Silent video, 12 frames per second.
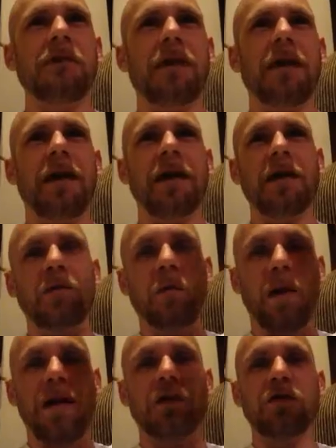and I get
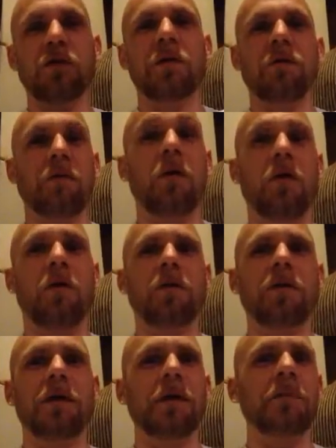way too
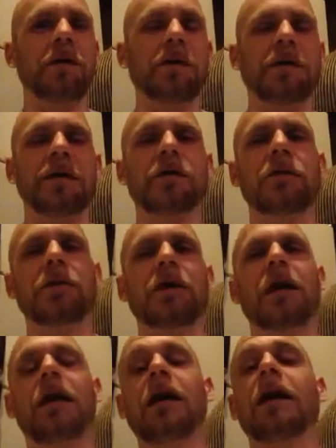involved and mentally into it.
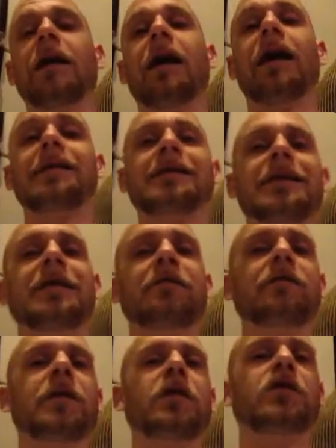I did
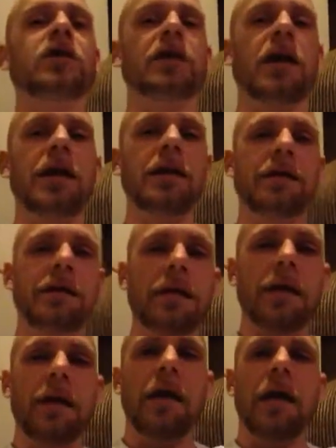finish tonight
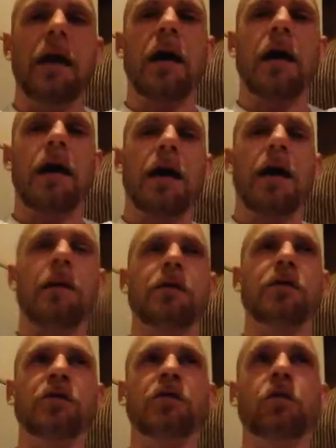
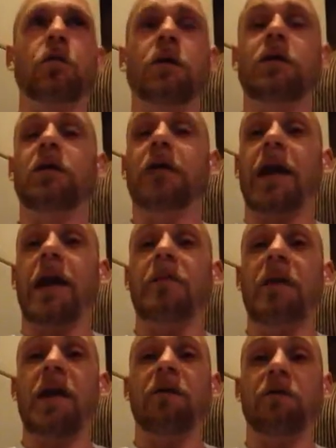the
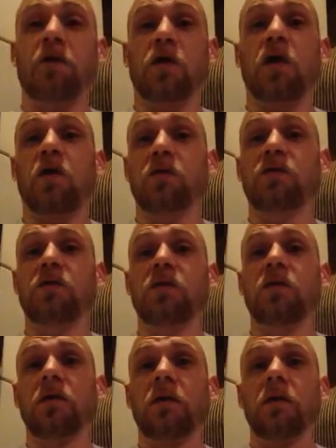campaign for Ghost.
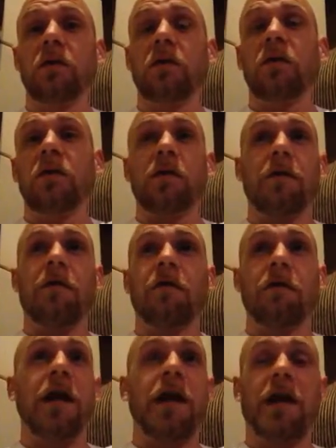
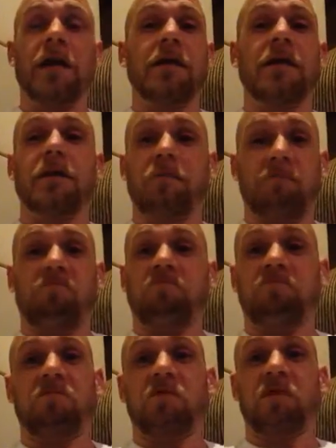That ending
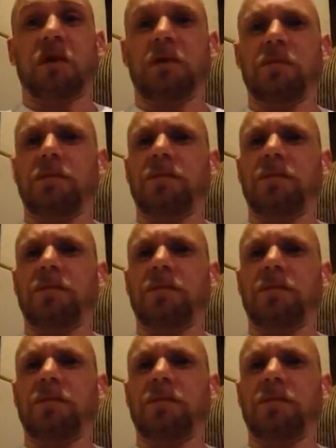was like,